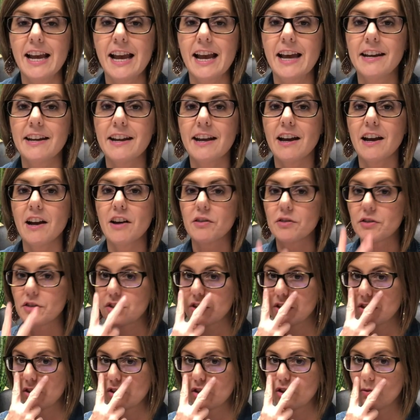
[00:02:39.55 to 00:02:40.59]
and now
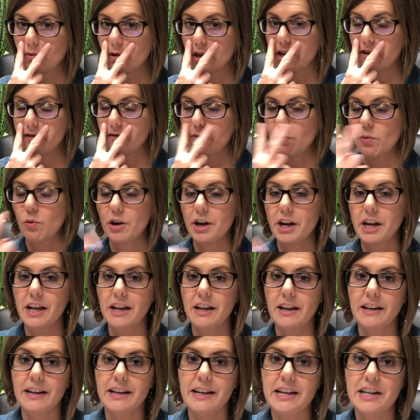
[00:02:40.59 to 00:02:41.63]
she's 2040
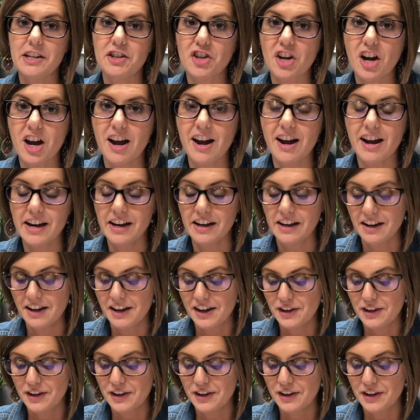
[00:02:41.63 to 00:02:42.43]
in each eye